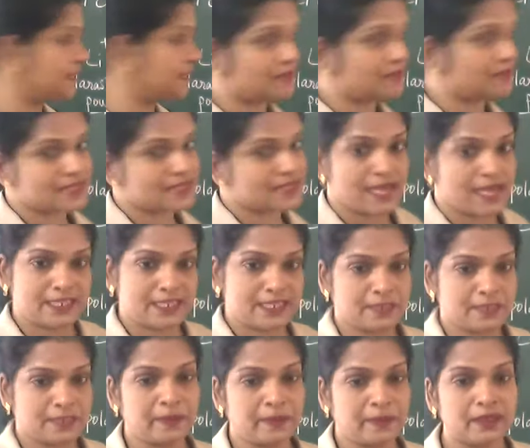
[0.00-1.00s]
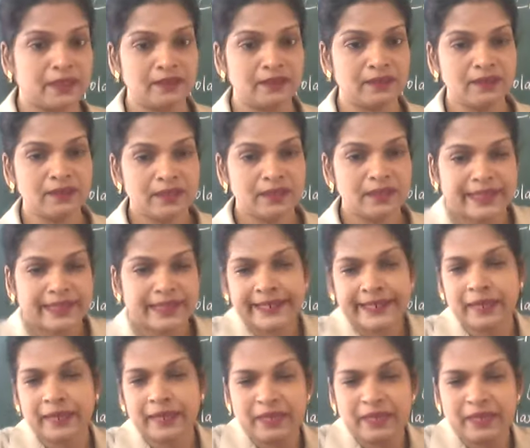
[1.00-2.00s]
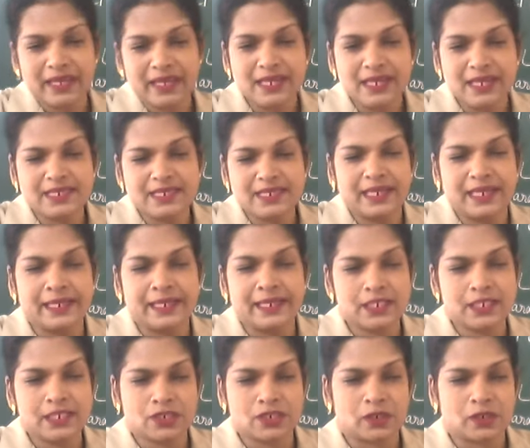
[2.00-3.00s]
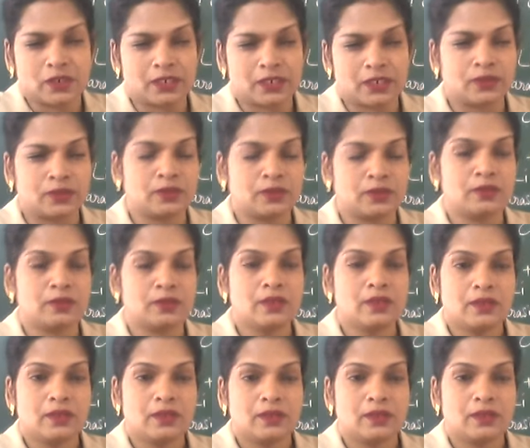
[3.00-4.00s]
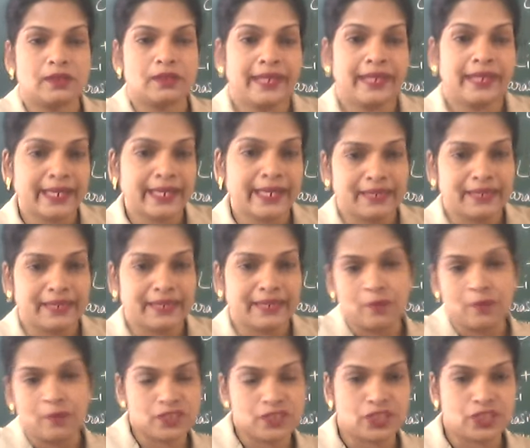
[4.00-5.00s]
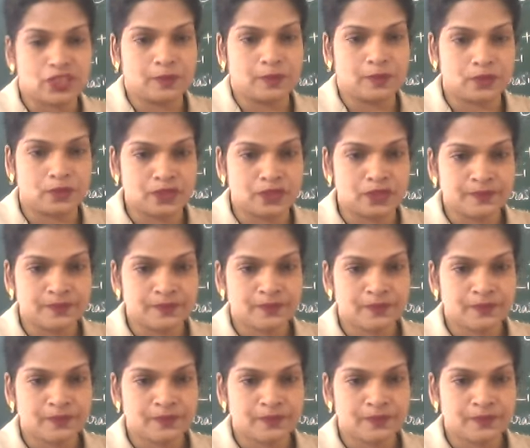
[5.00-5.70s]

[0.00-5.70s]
If the size is bigger, that can be easily distorted to negative and positive portion.